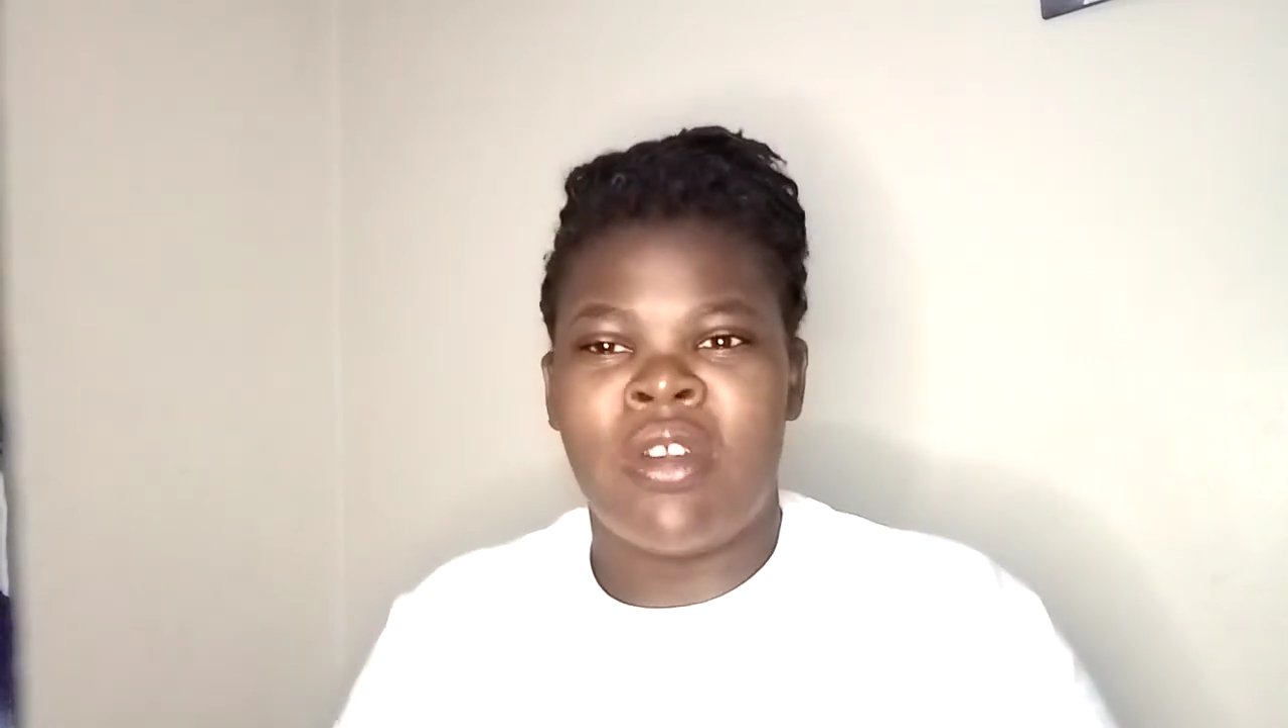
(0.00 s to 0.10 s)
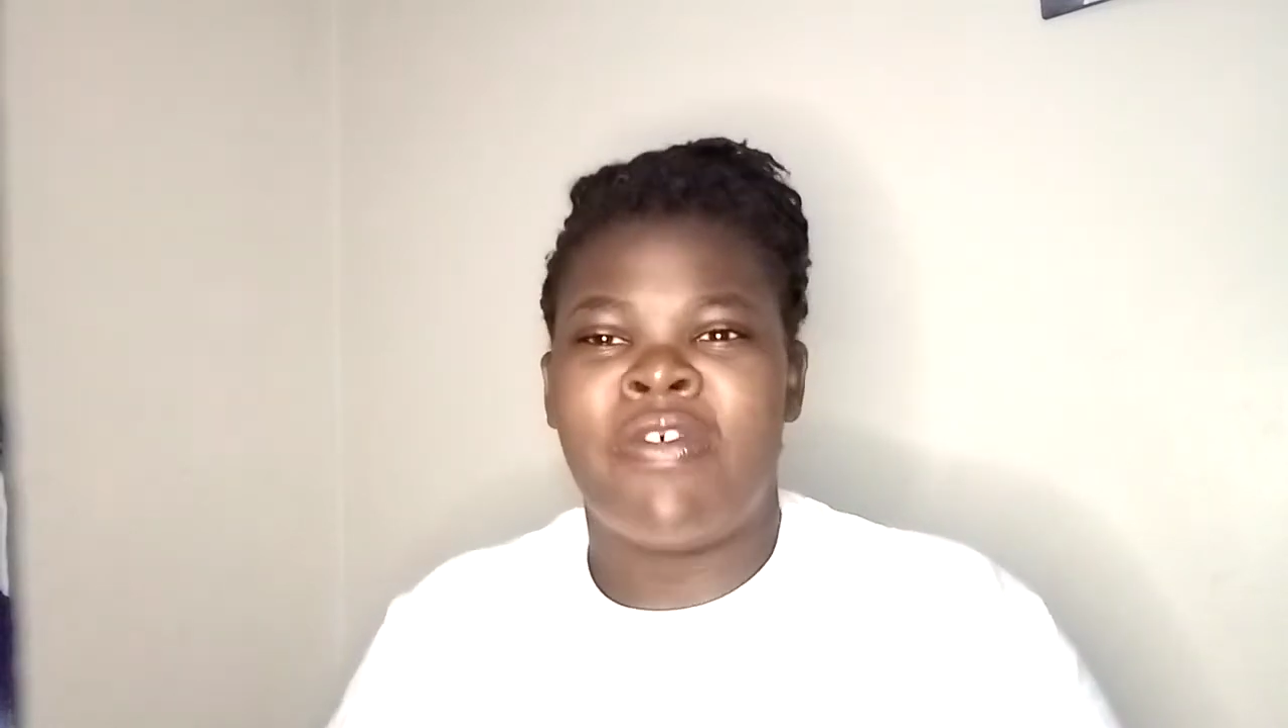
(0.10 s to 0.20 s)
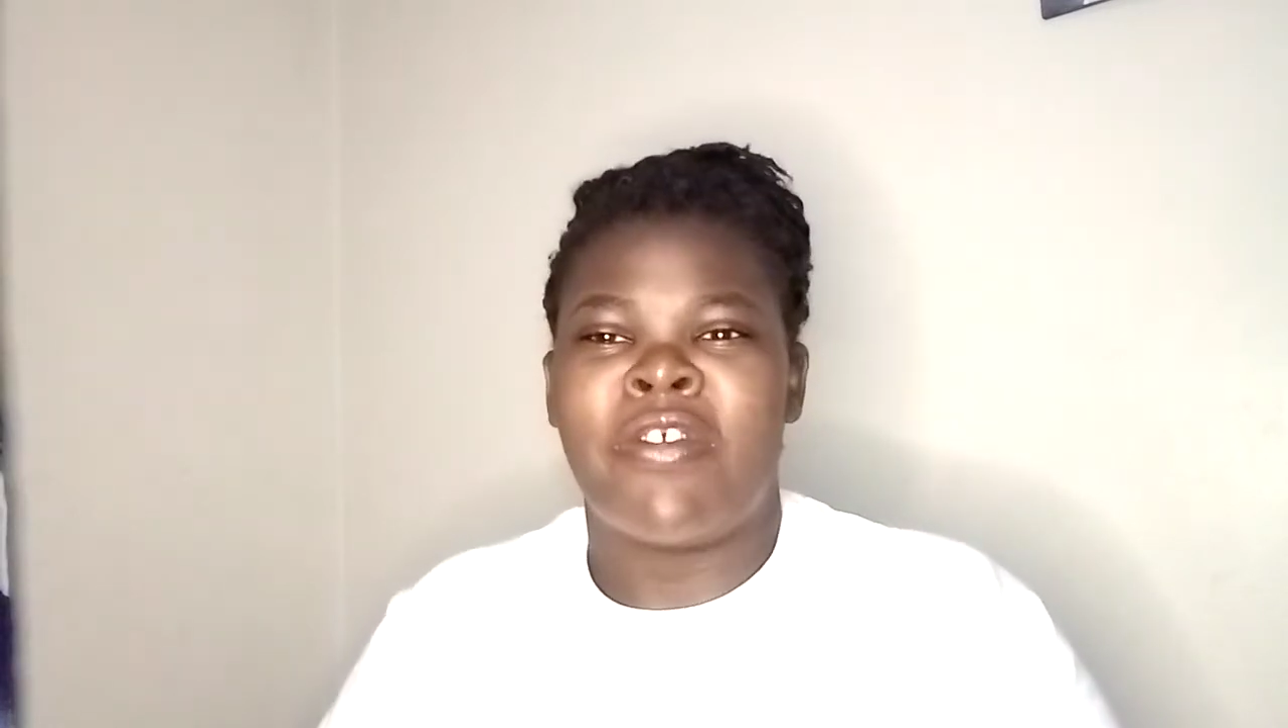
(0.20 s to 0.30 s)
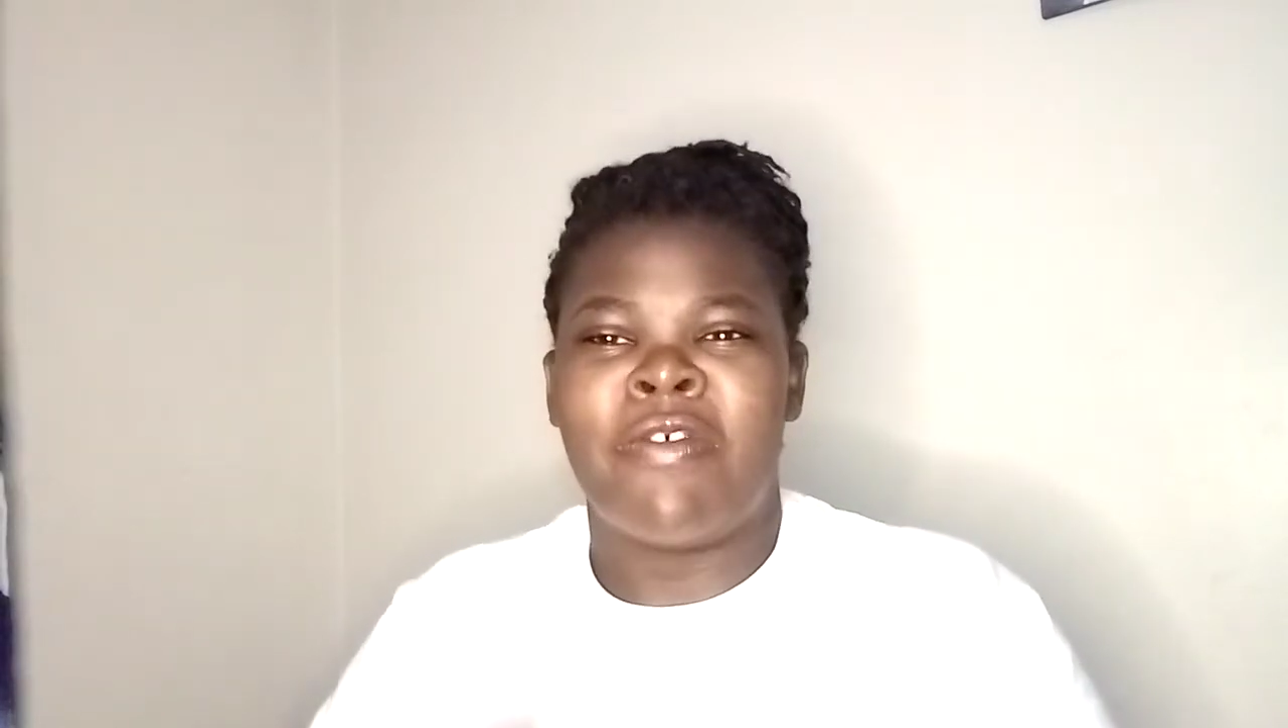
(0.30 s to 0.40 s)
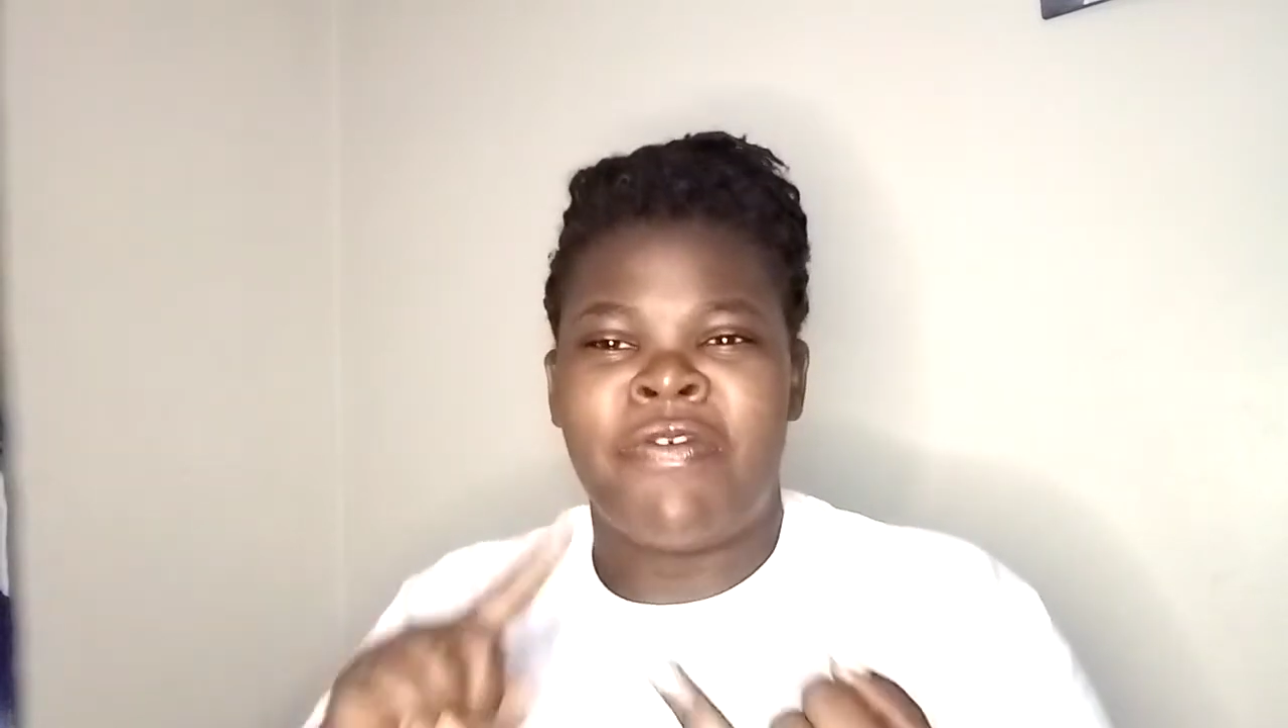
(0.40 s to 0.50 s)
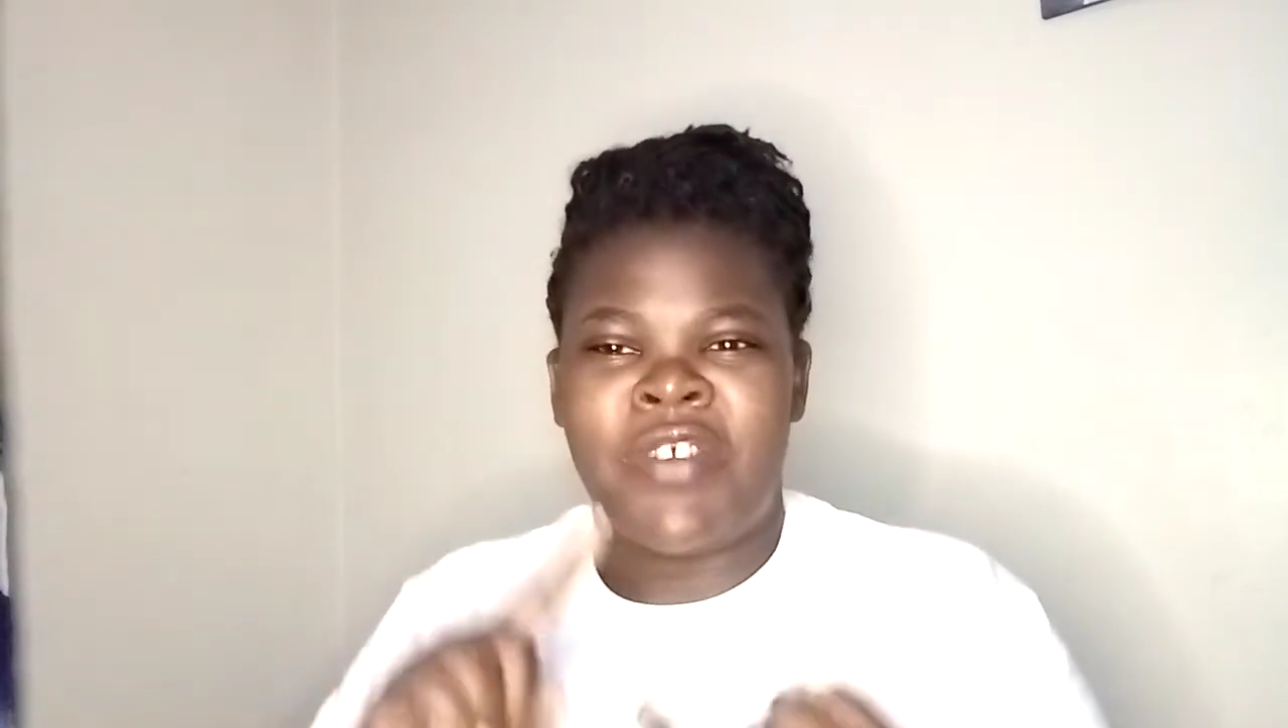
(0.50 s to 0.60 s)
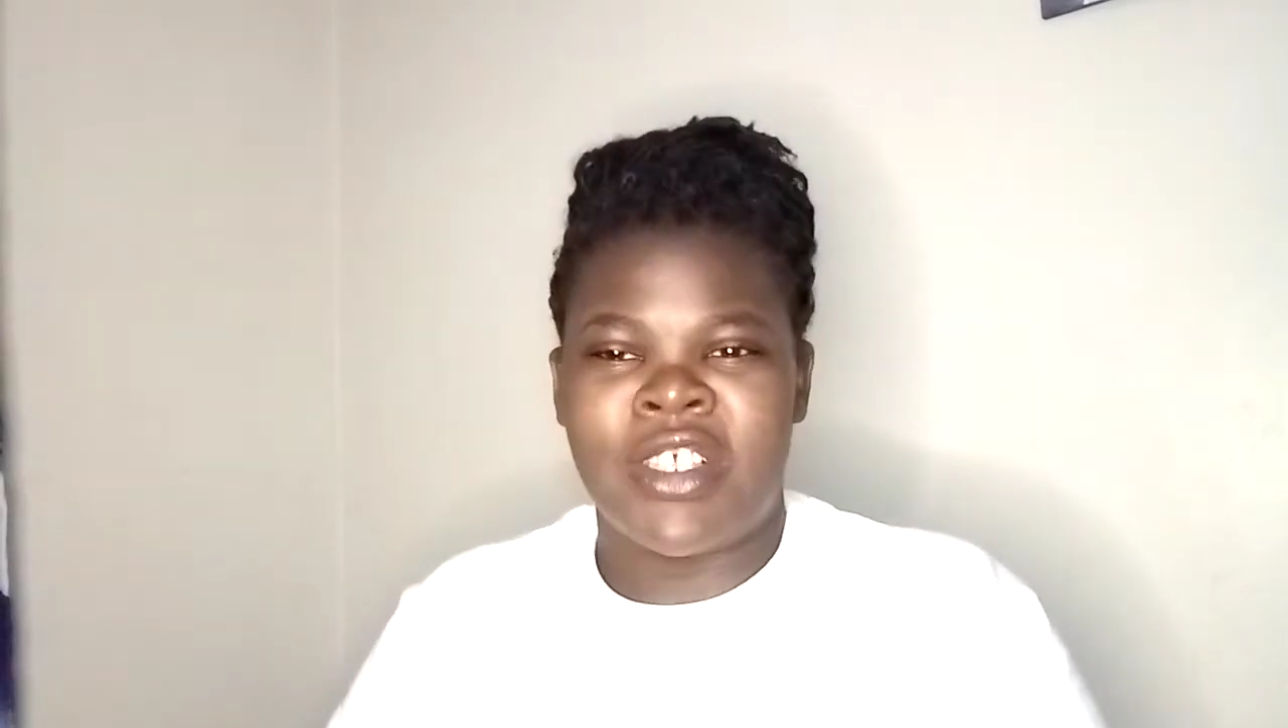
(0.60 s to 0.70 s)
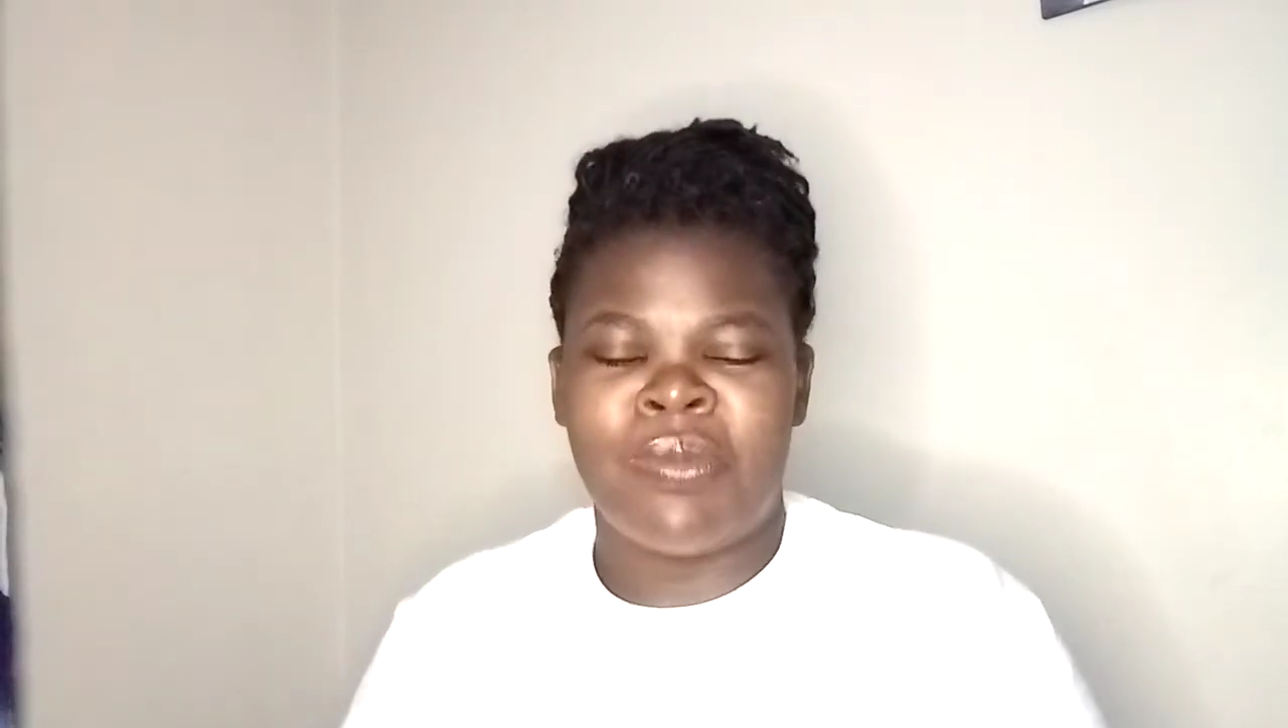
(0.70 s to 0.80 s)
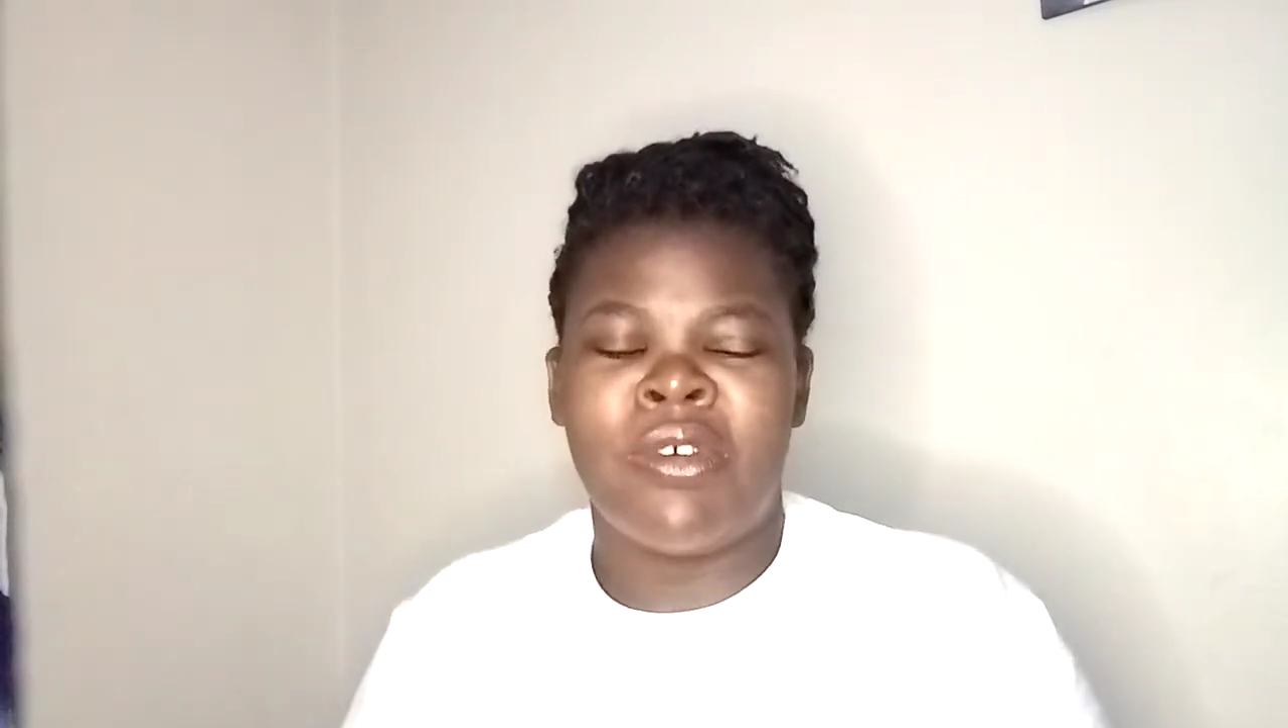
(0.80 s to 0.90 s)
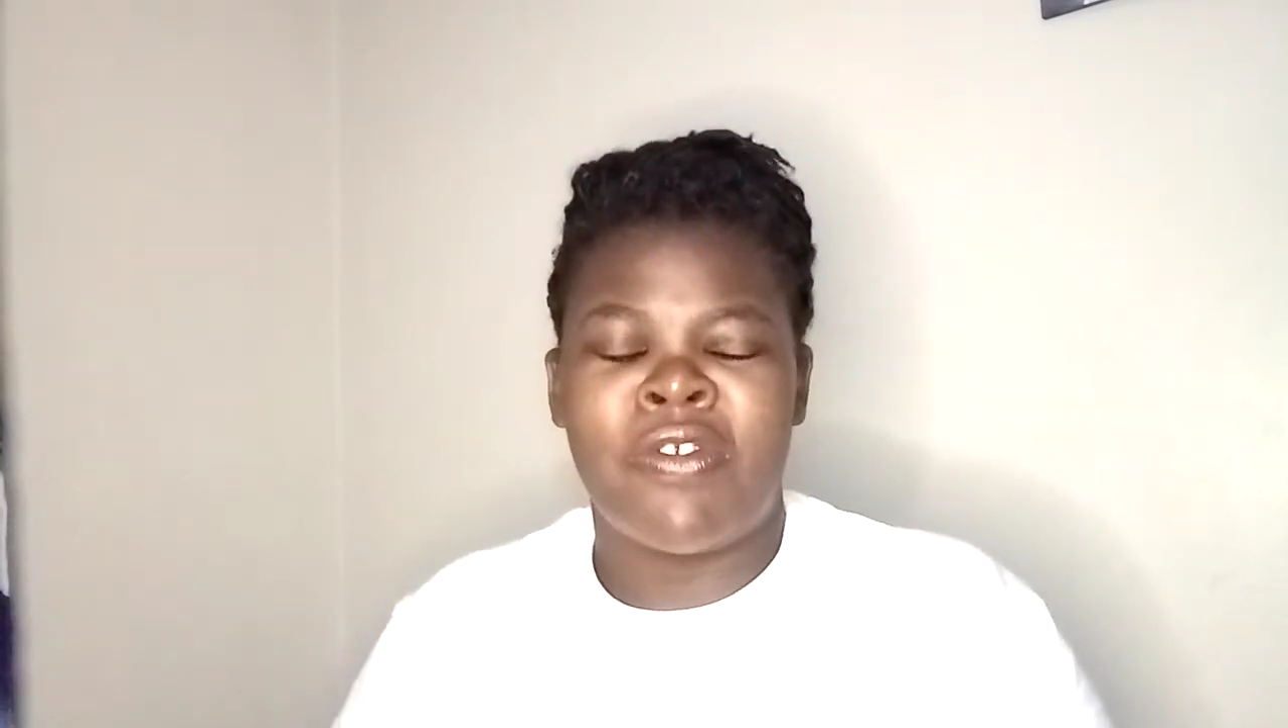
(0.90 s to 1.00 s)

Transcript: from Facebook,